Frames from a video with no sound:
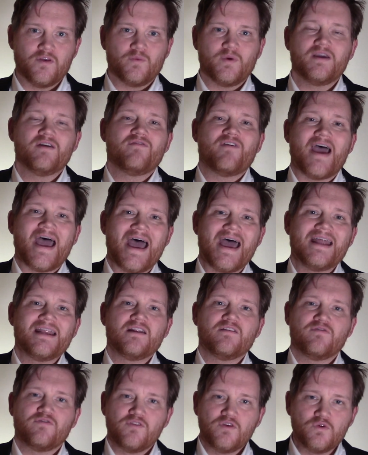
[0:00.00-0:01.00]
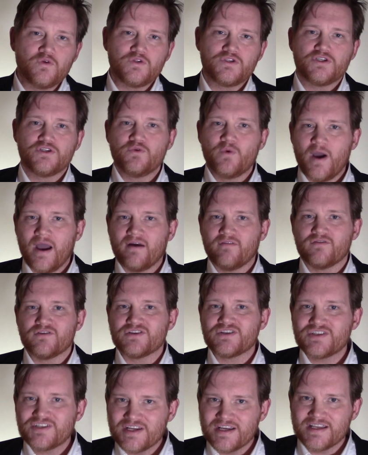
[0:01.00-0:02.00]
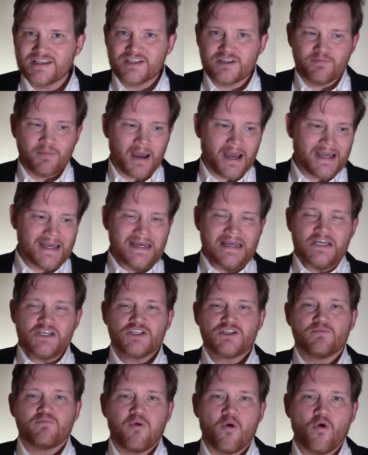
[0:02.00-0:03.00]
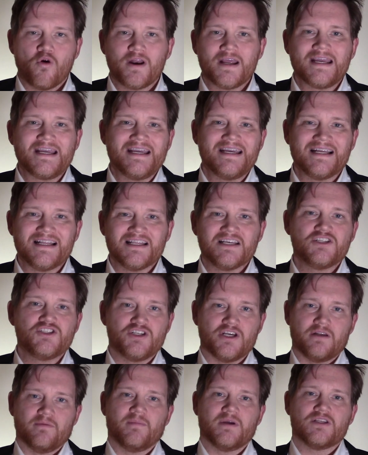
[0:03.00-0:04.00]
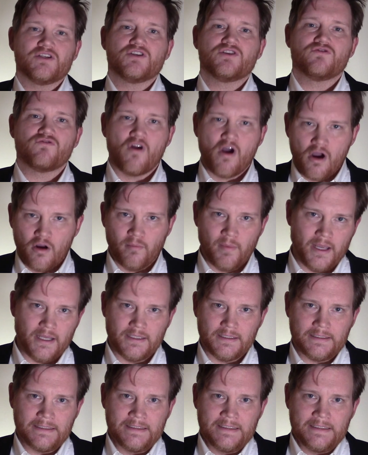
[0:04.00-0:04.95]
that we have added fuel to ever since by supporting illegitimate strongmen.